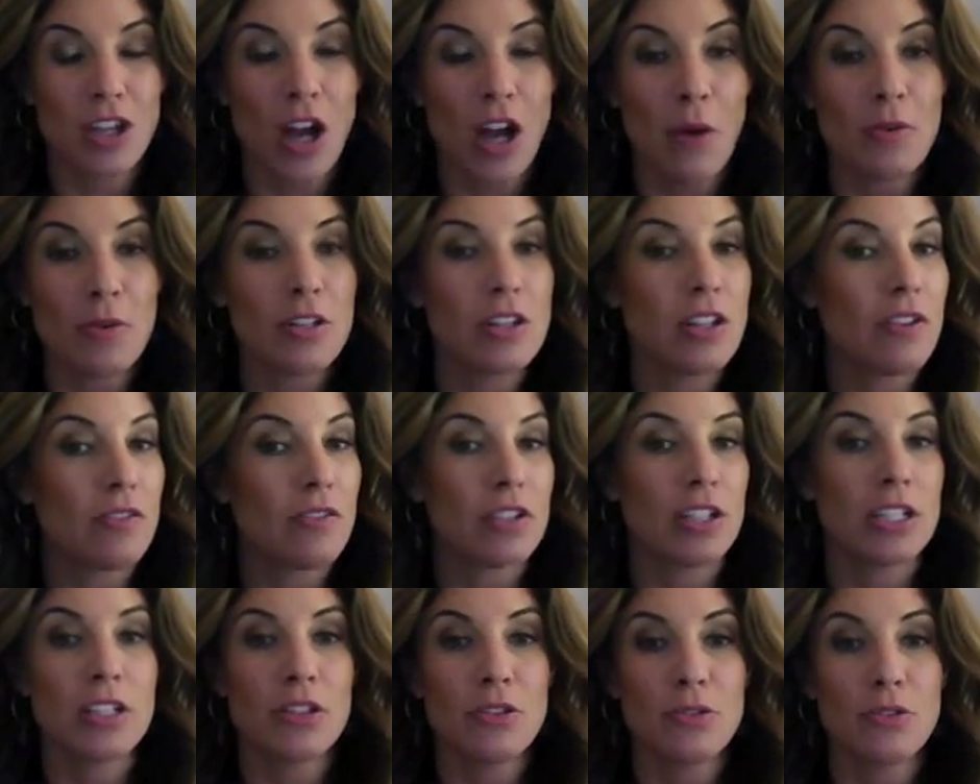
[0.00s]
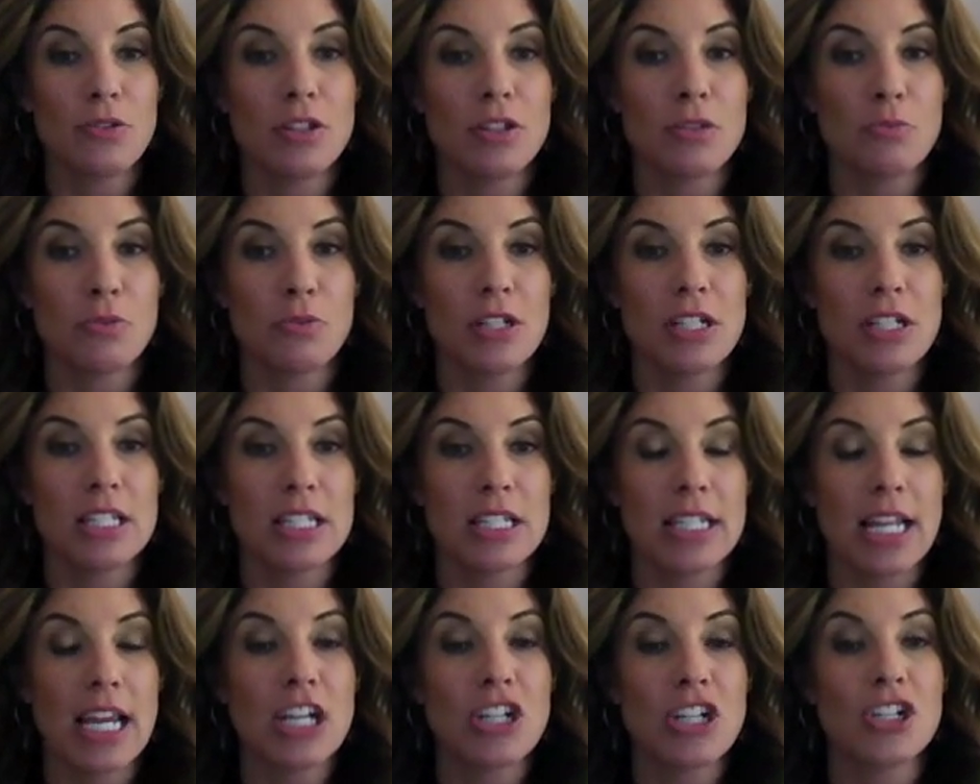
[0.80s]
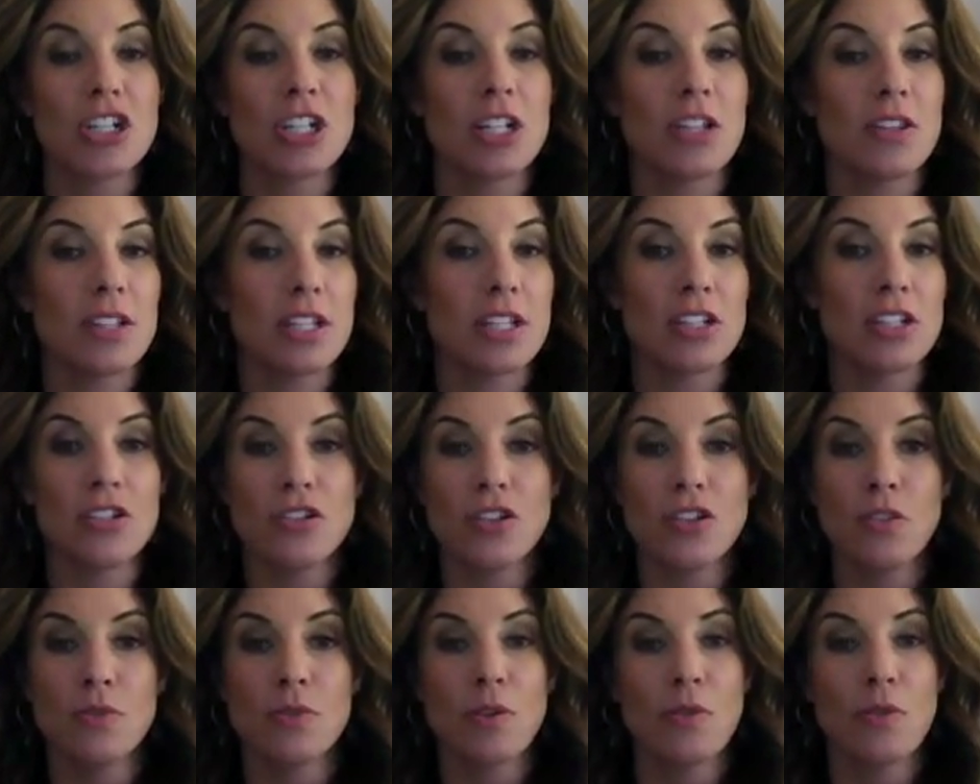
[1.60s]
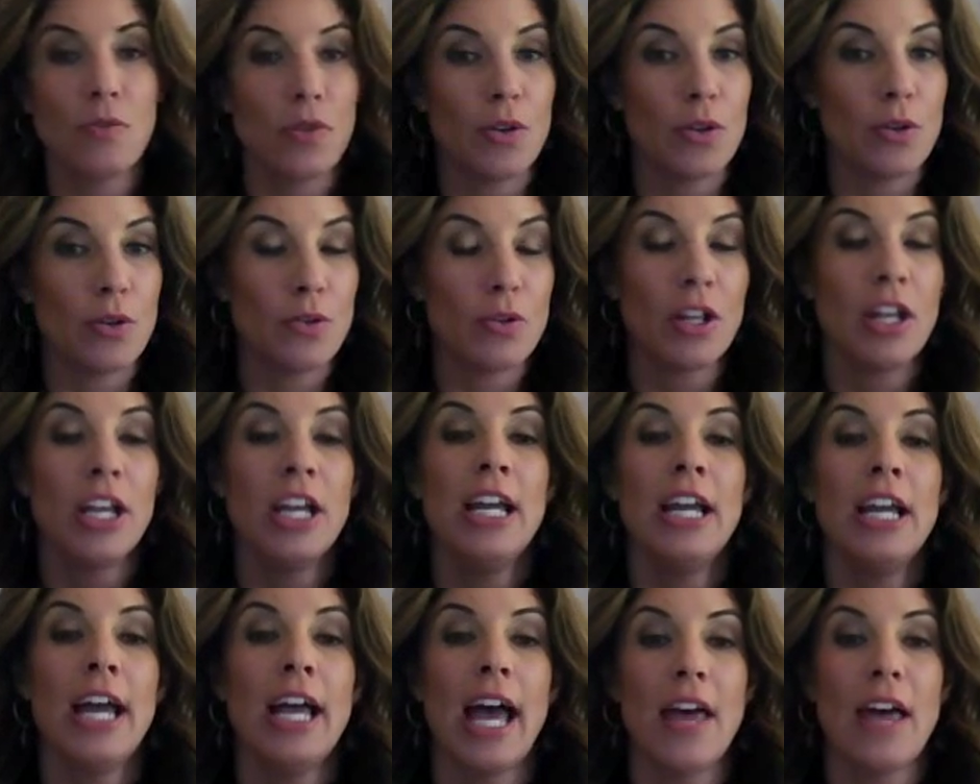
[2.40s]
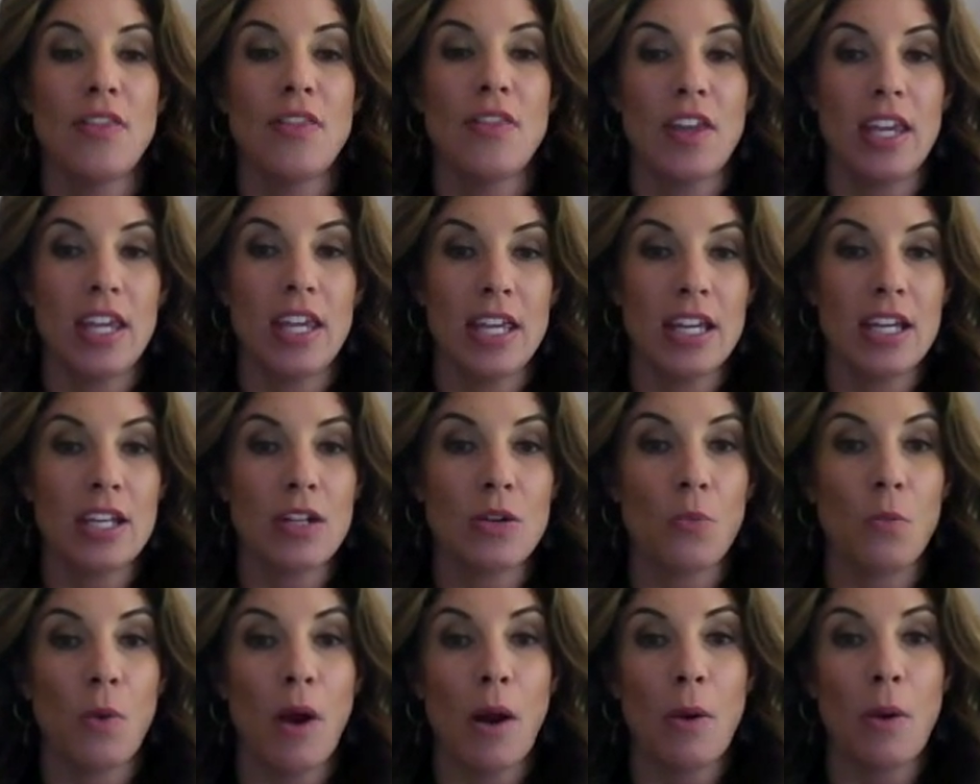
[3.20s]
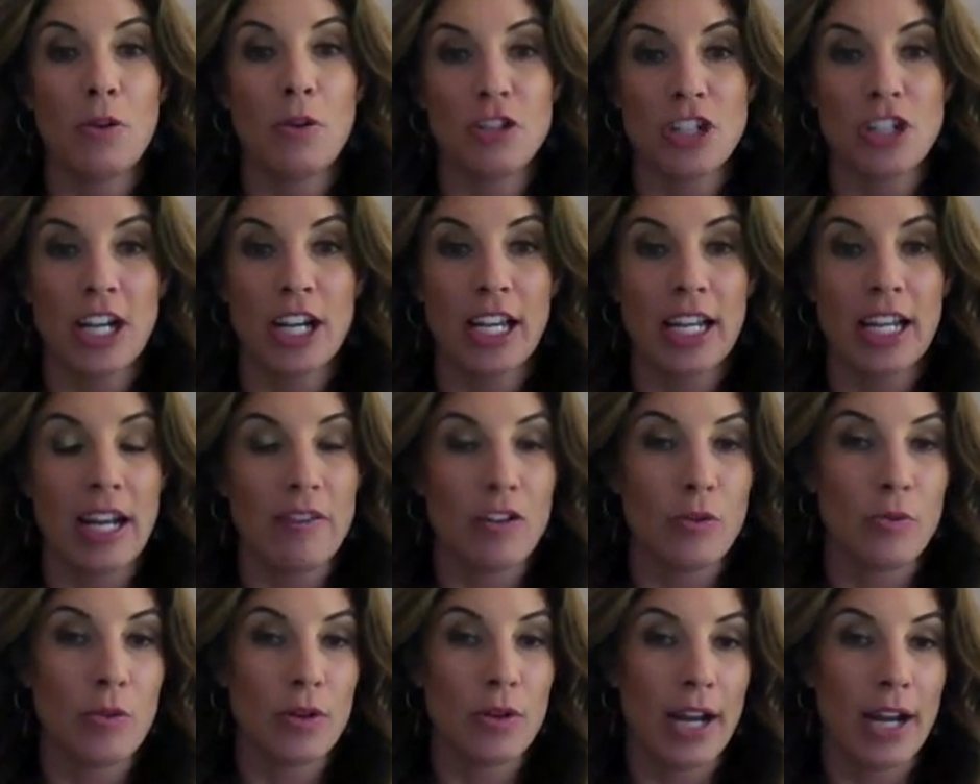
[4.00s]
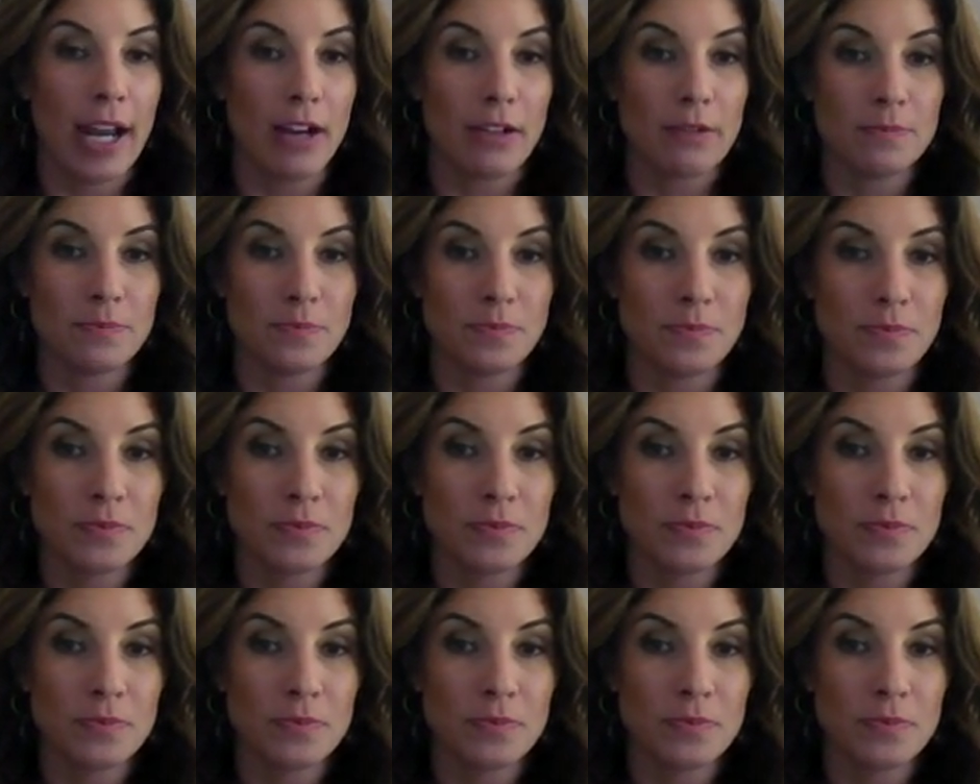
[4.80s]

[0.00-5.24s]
would love to get through this presentation and then serve the food at the end while we're checking everyone out.